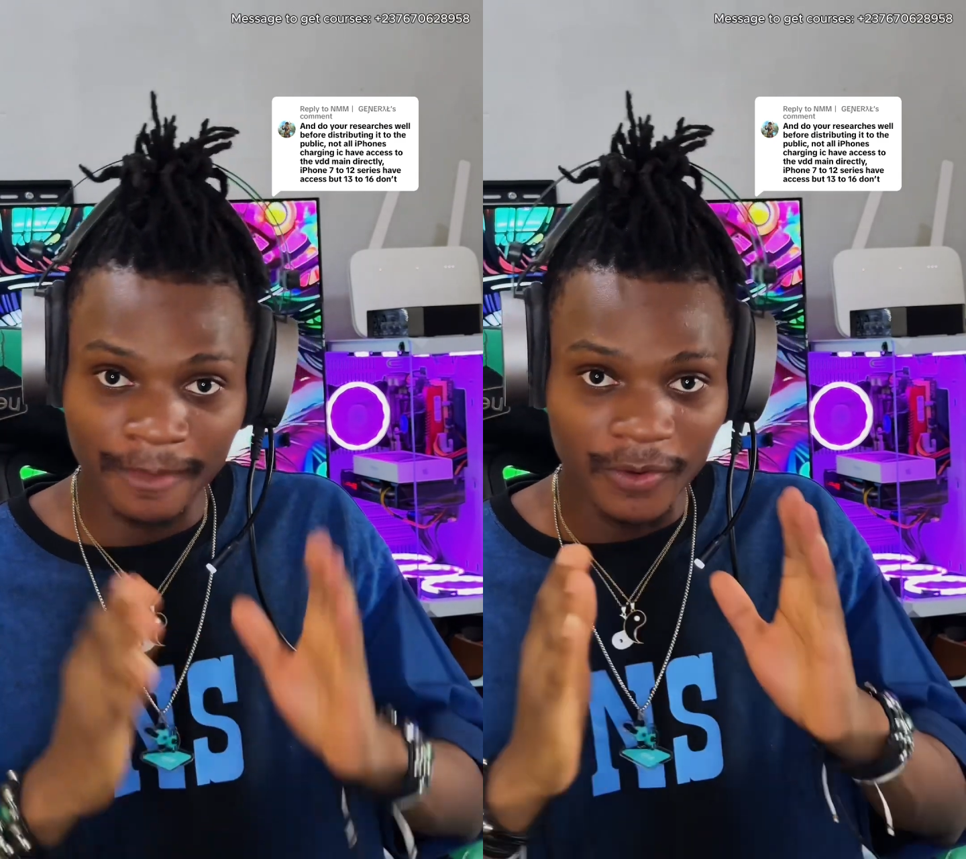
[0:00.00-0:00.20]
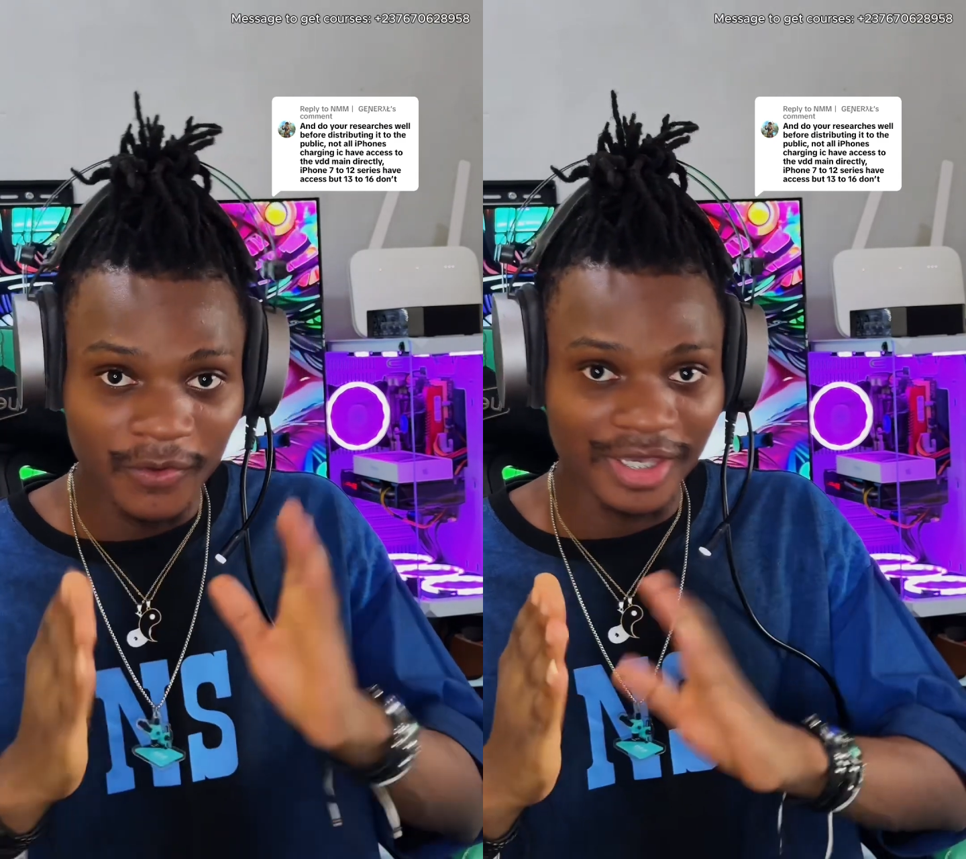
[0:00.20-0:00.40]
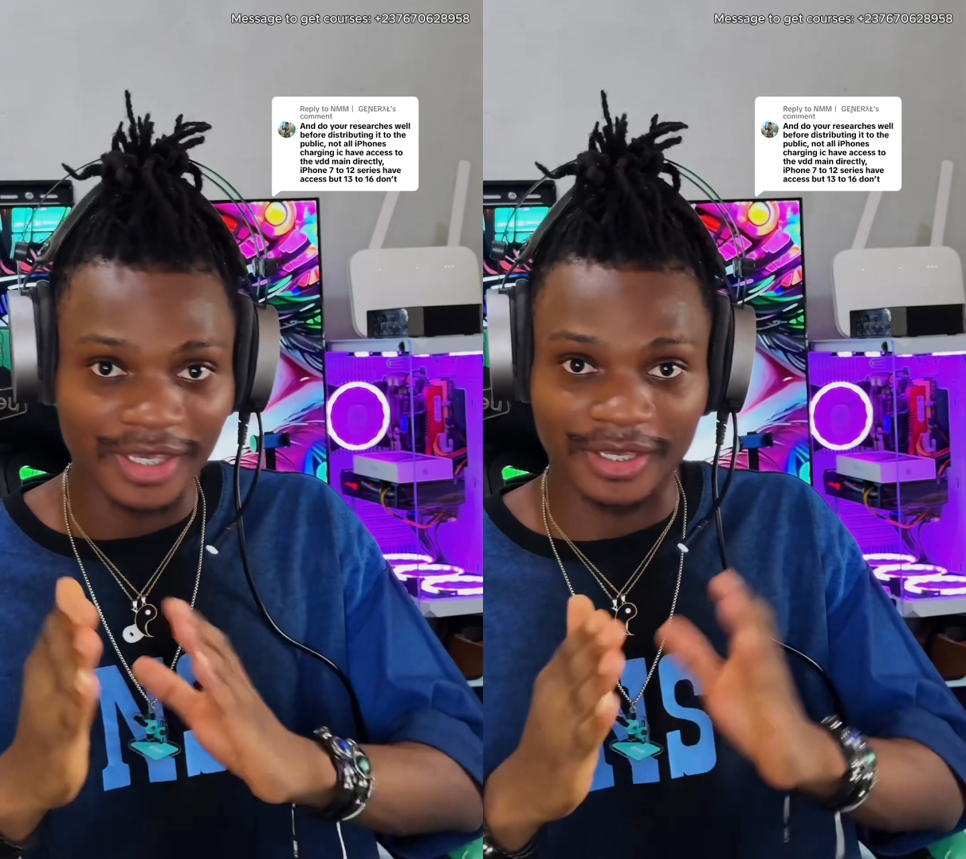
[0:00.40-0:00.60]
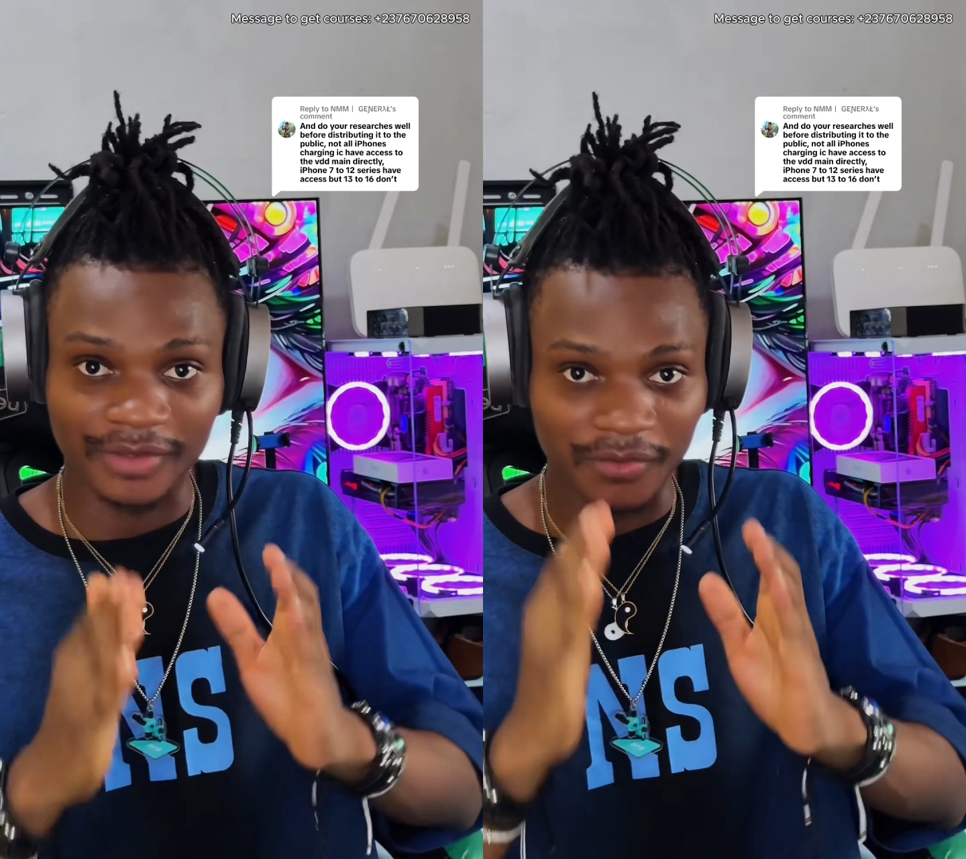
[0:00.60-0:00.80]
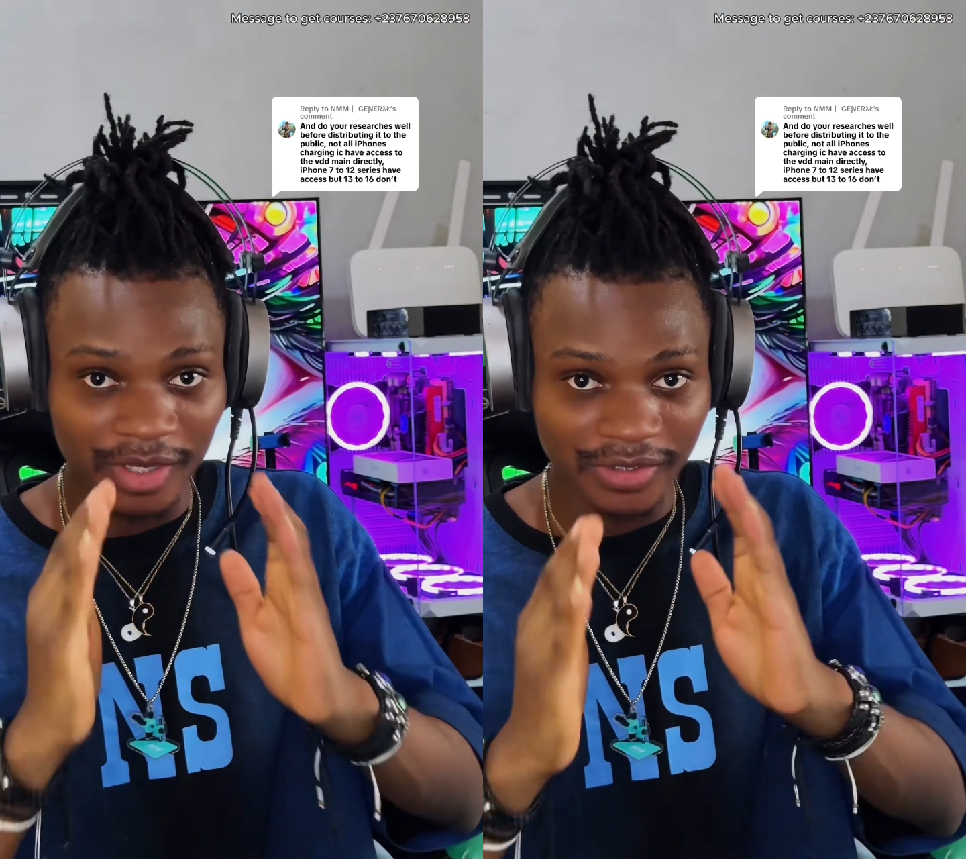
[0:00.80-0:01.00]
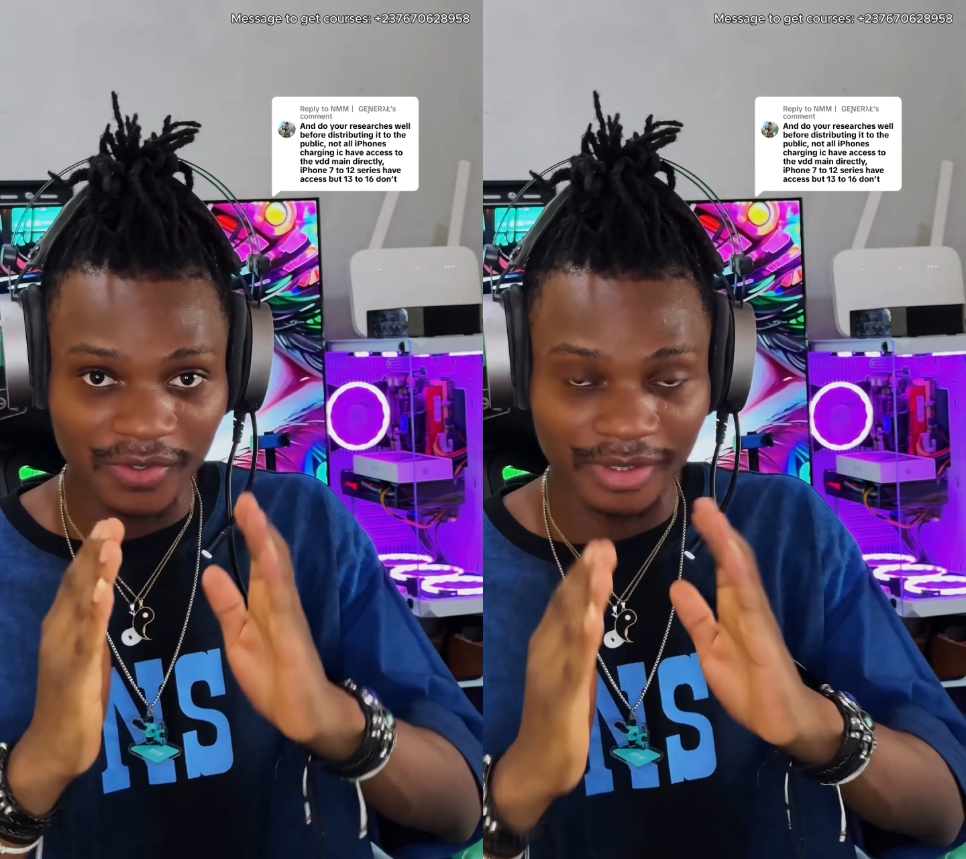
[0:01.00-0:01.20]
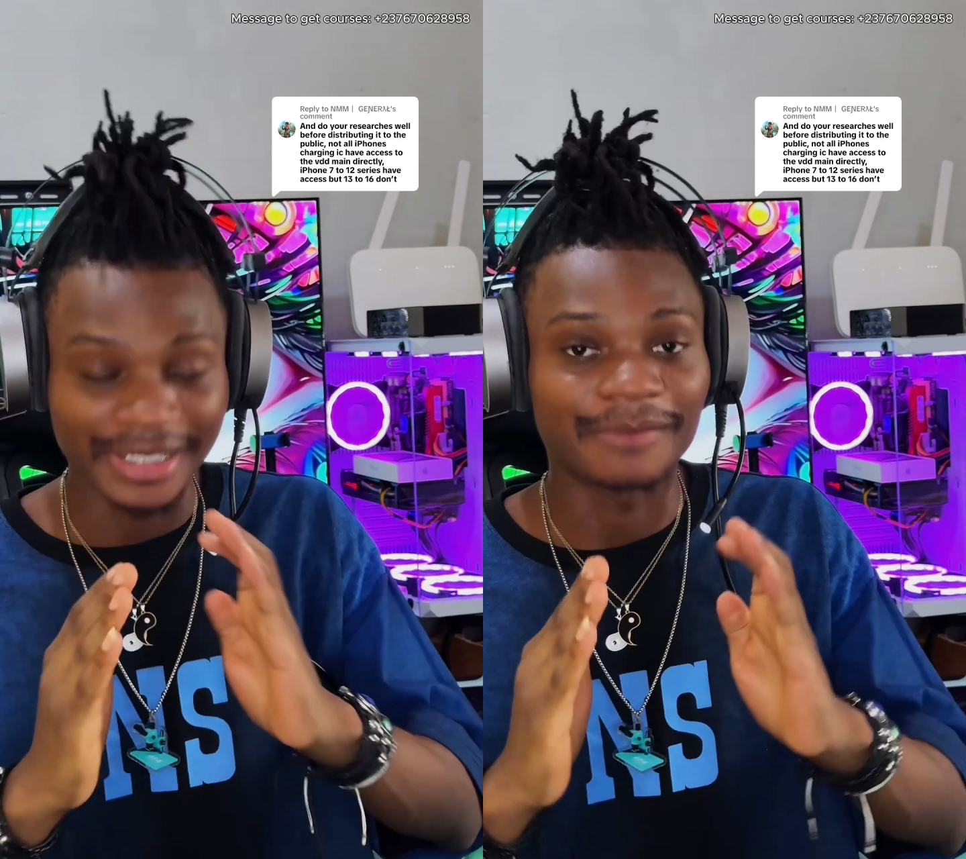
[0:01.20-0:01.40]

Okay, we are talking